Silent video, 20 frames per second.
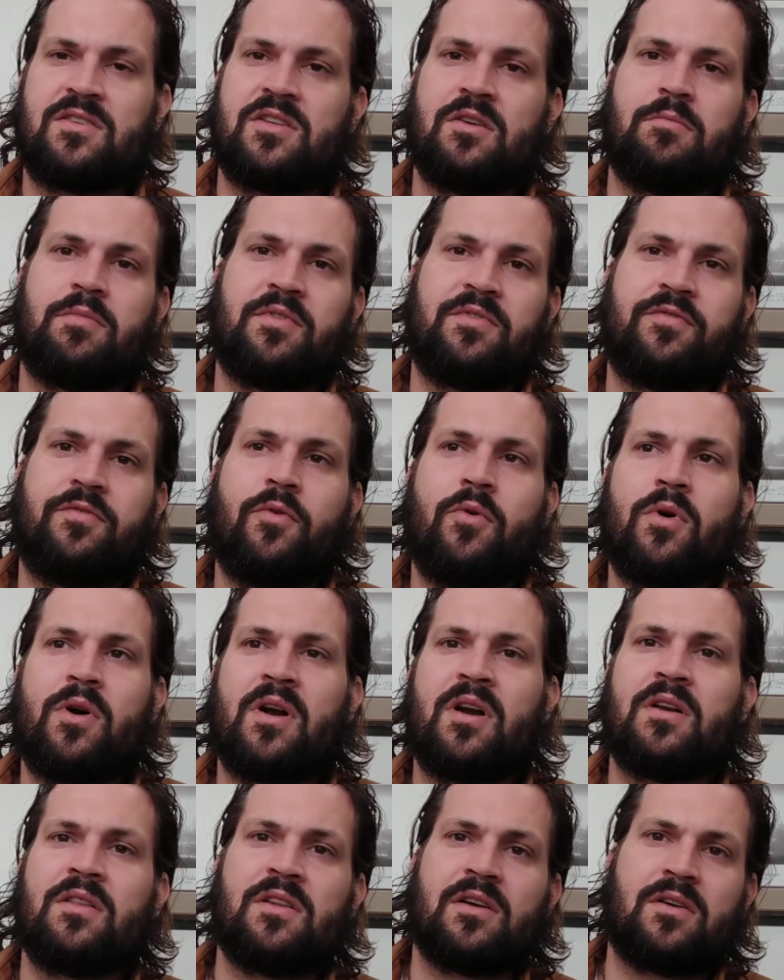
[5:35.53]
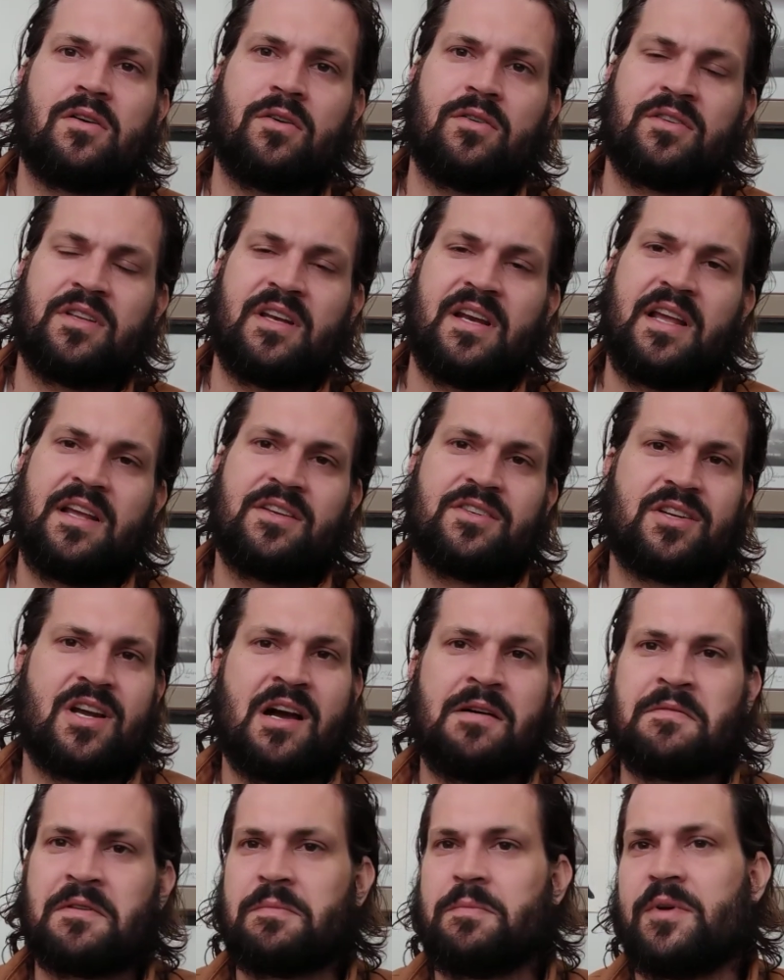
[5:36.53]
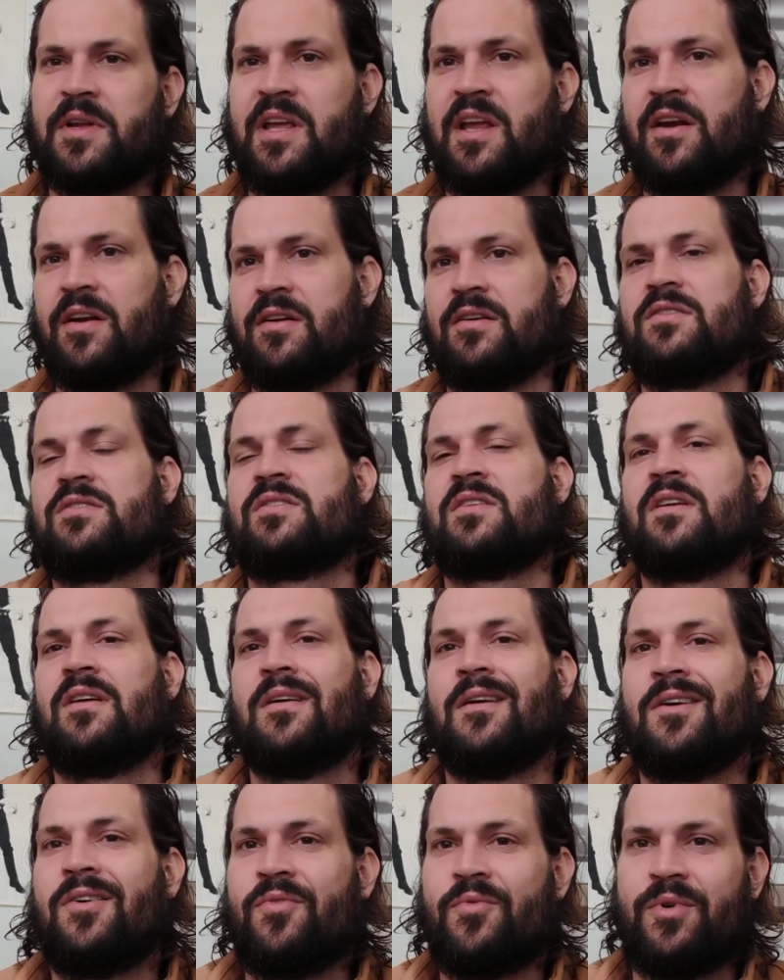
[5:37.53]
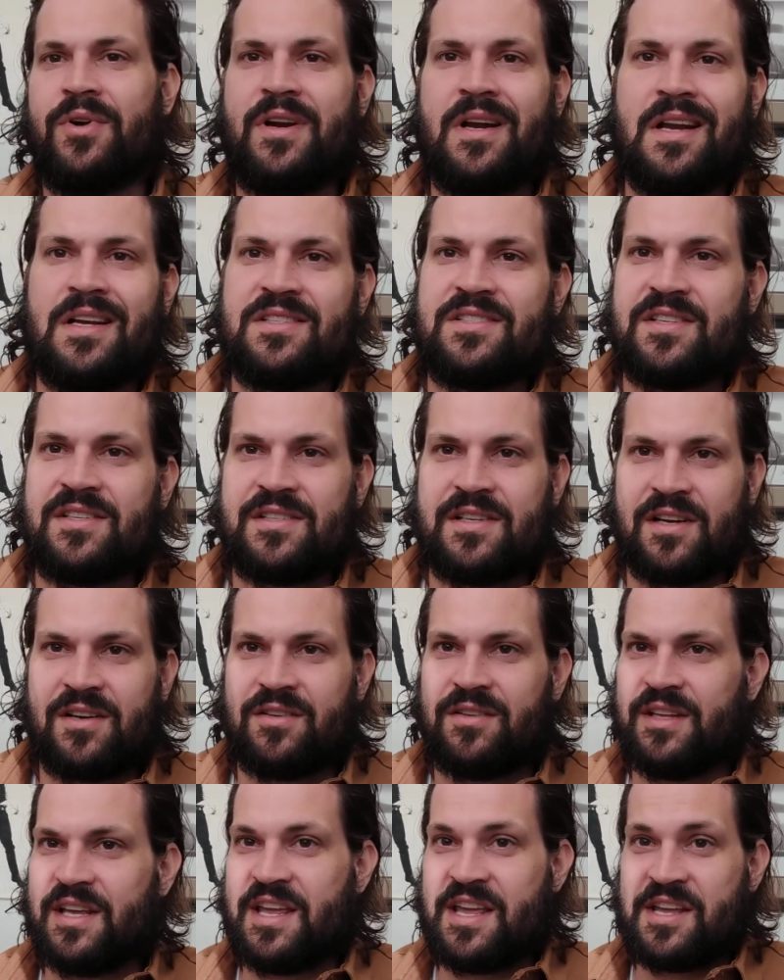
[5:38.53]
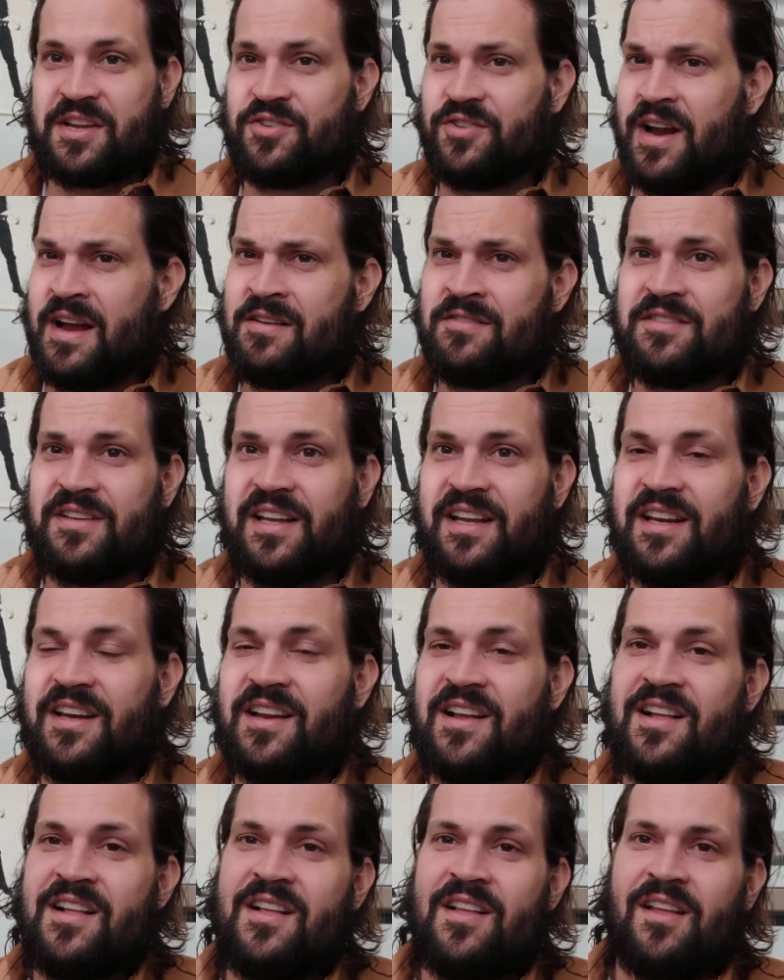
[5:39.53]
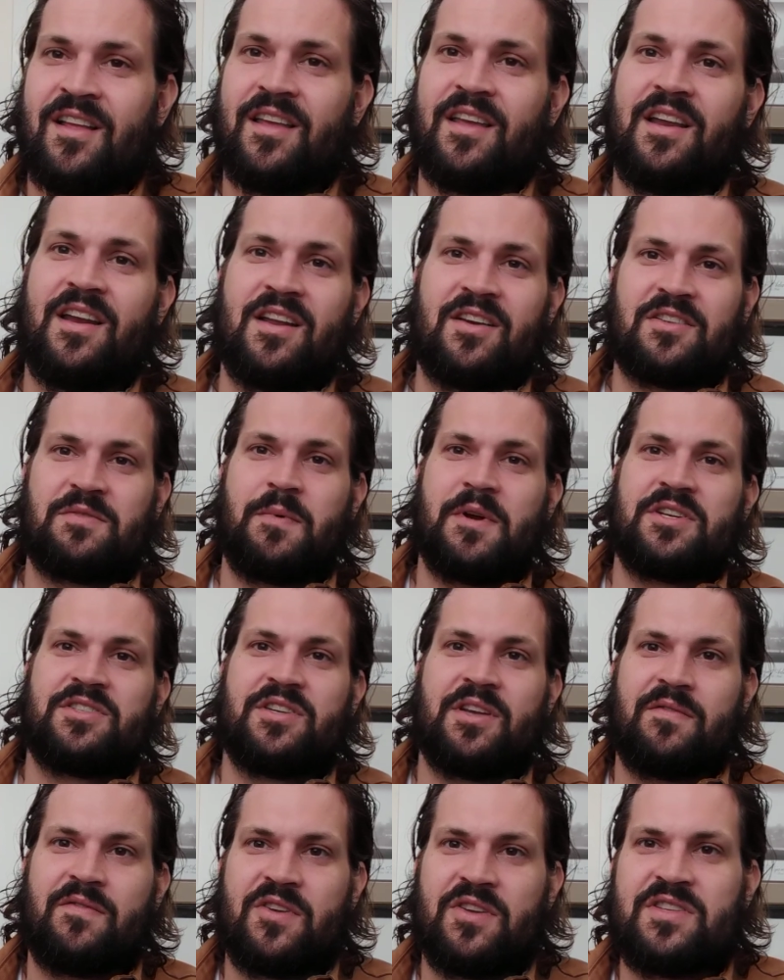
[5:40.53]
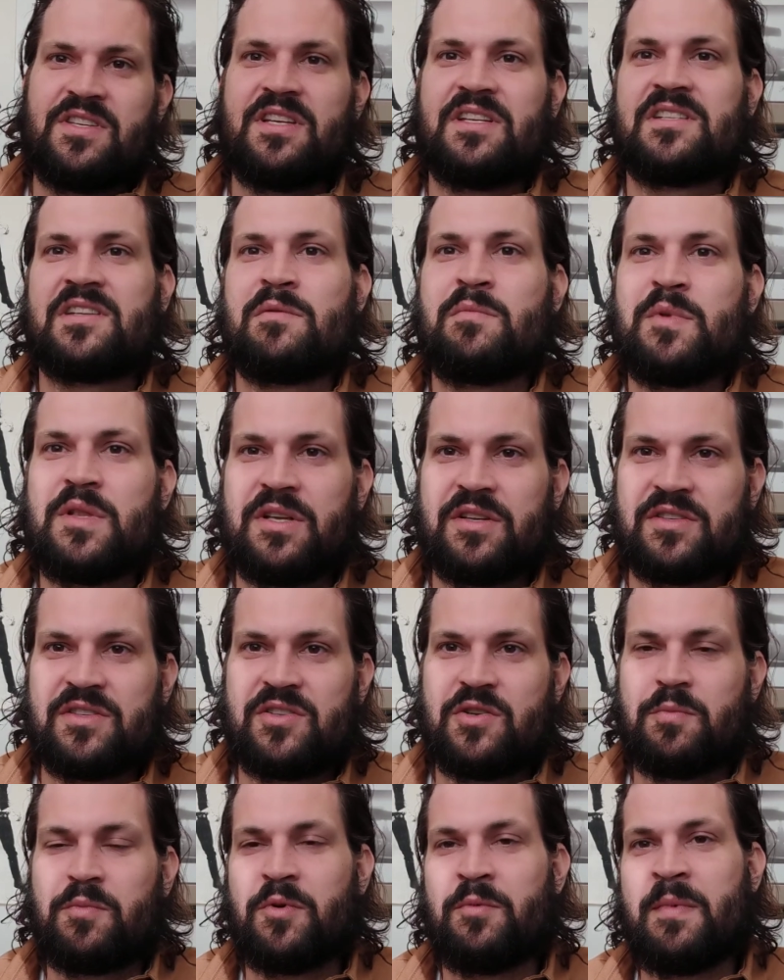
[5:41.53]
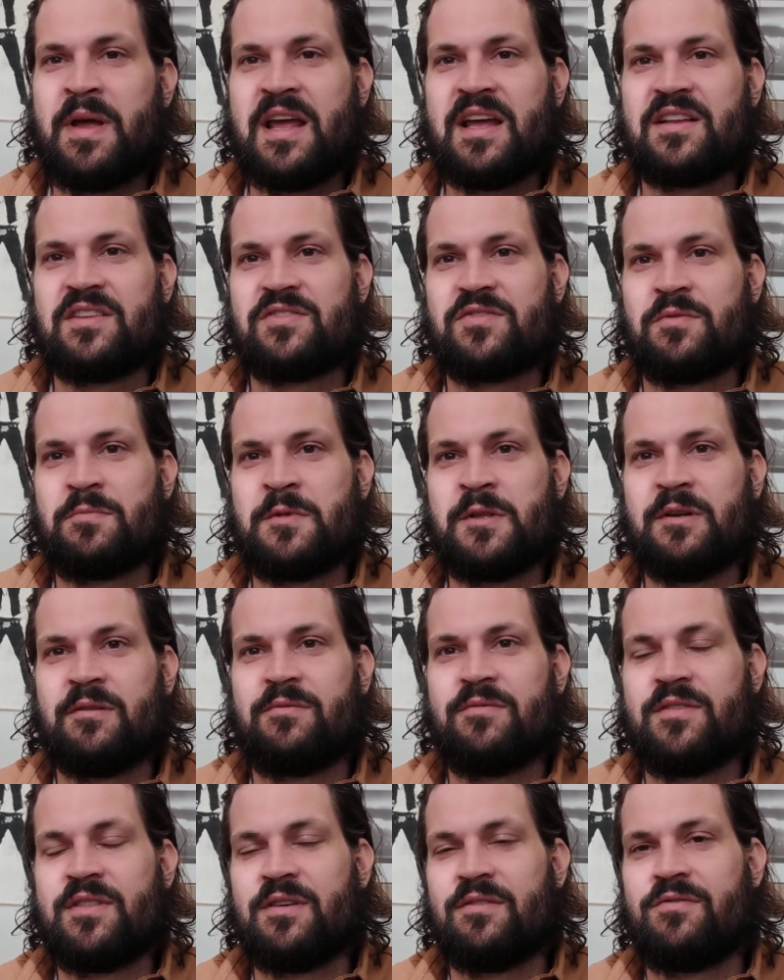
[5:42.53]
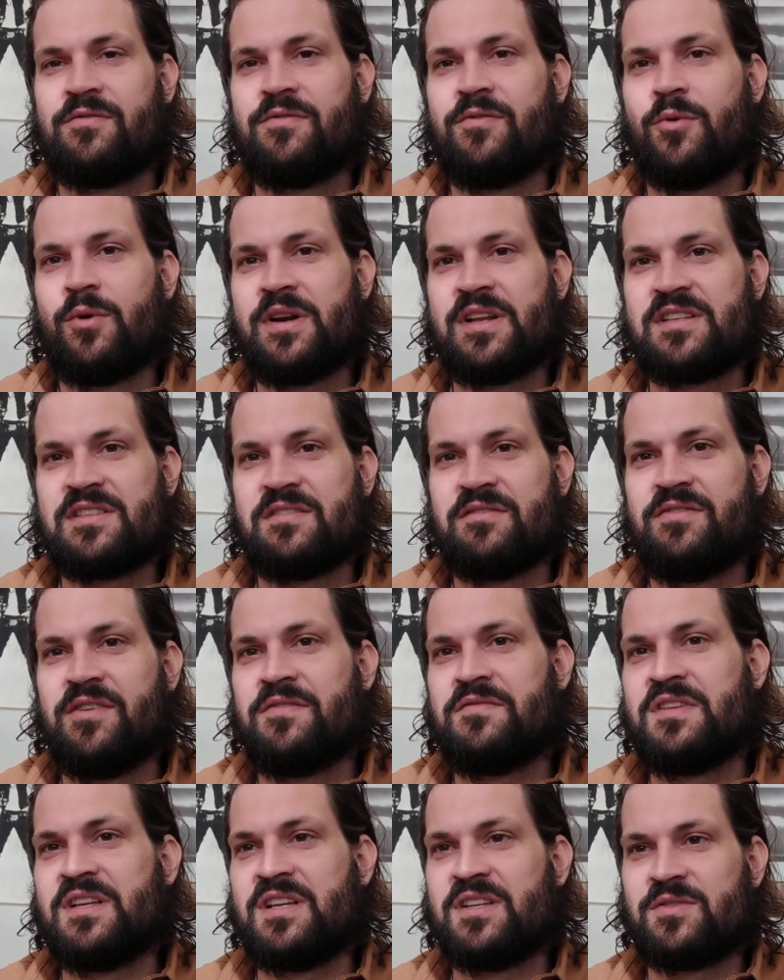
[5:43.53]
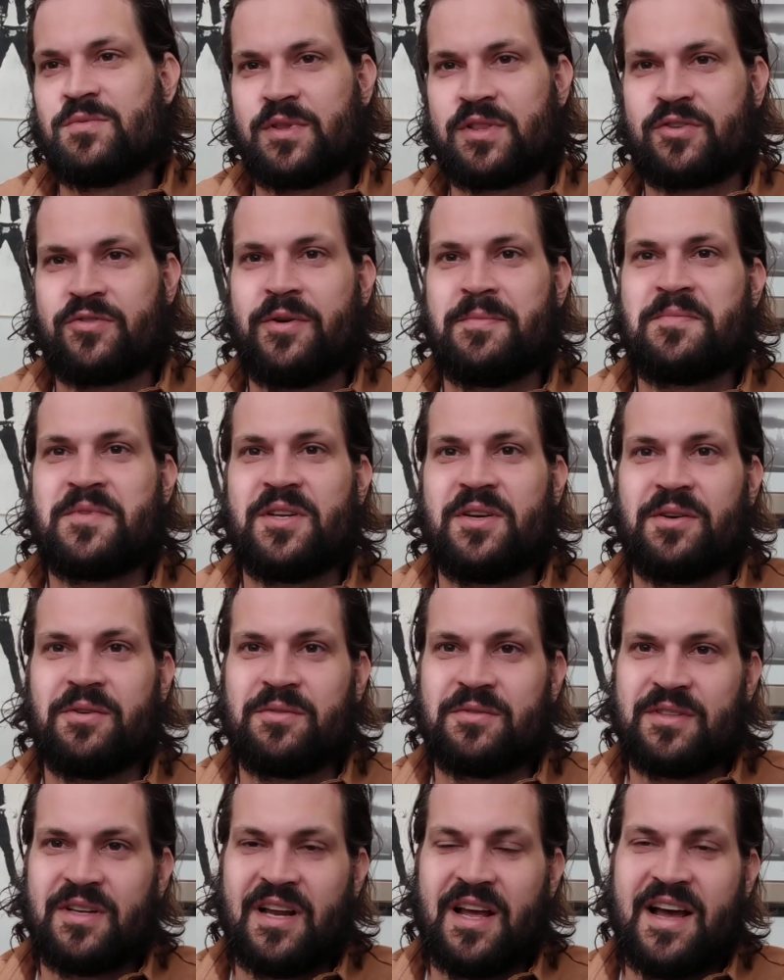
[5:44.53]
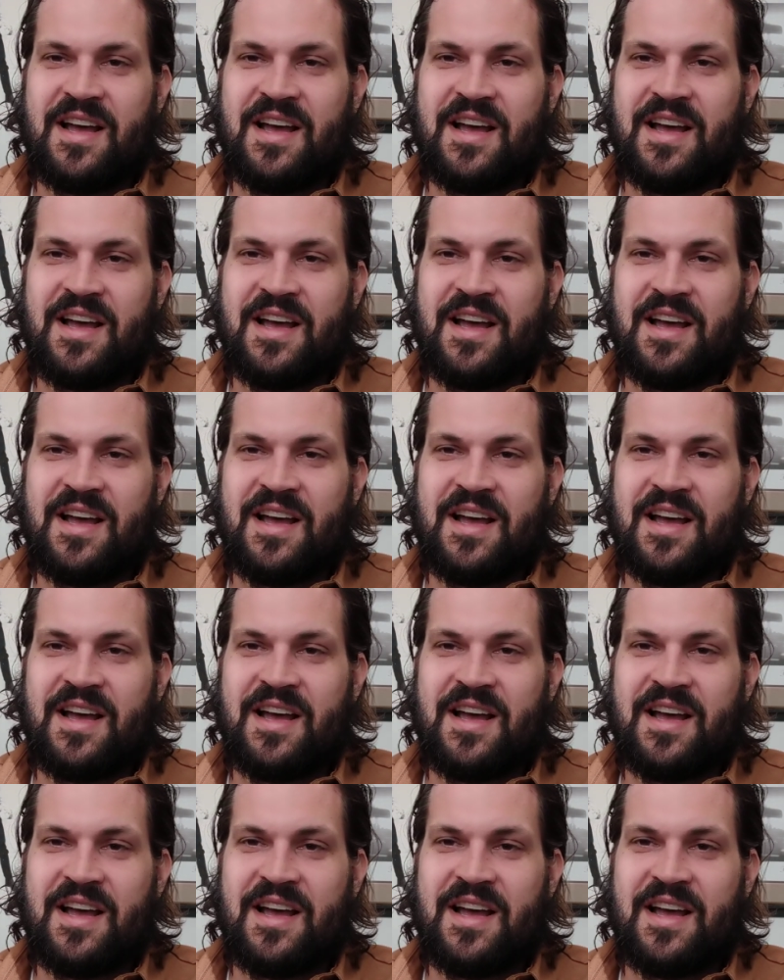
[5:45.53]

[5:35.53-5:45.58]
So before, in the golden age, comic book heroes weren't necessarily grounded, especially if you see some of those Supermans from the 40s and 50s with Crypto,